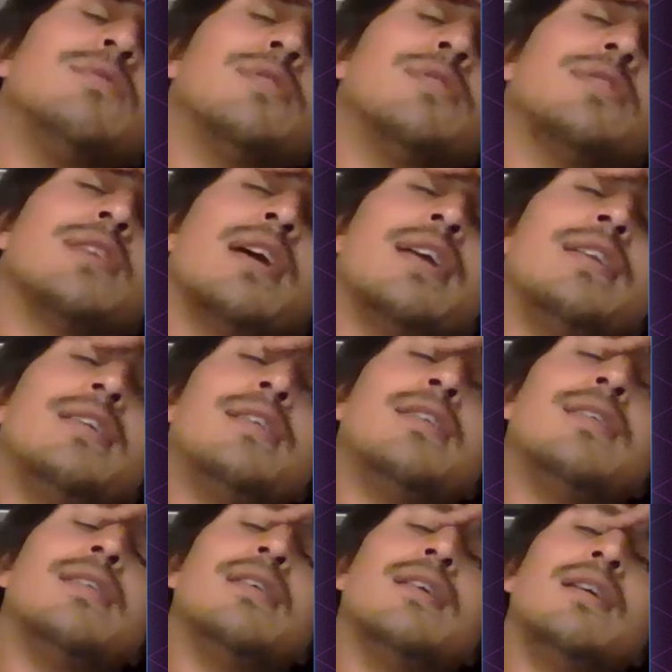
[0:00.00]
who sided
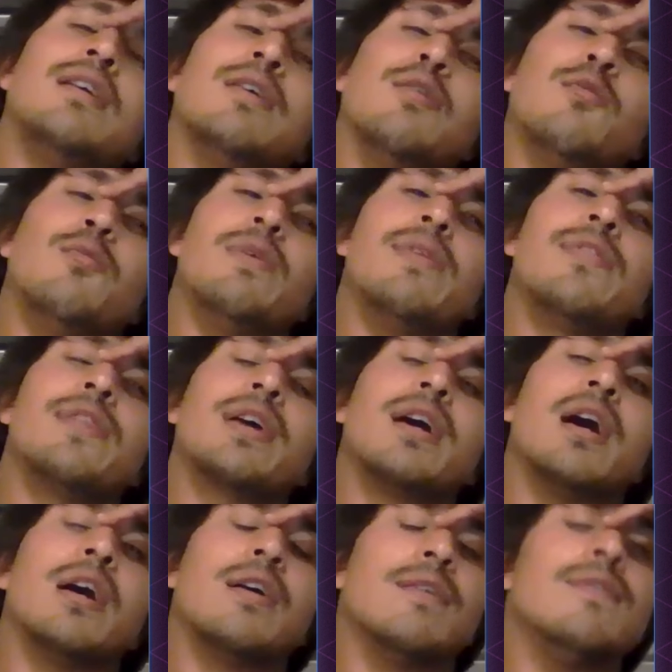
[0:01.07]
with the
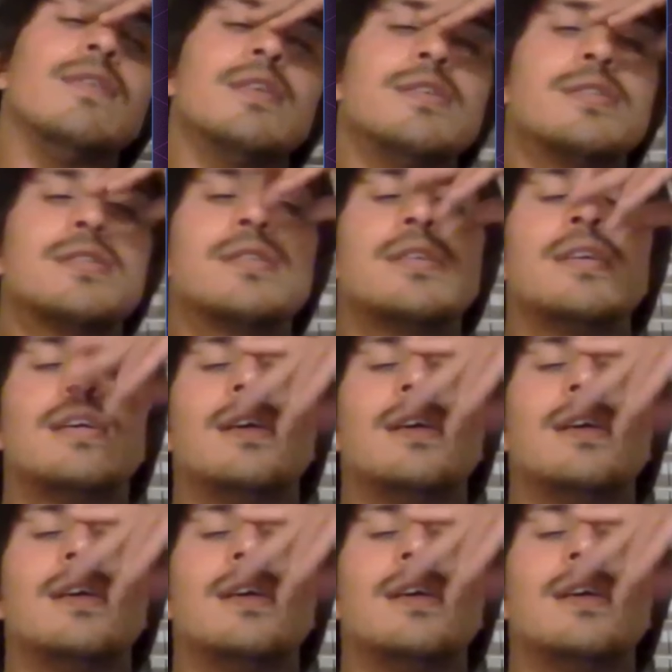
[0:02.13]
Kauravas,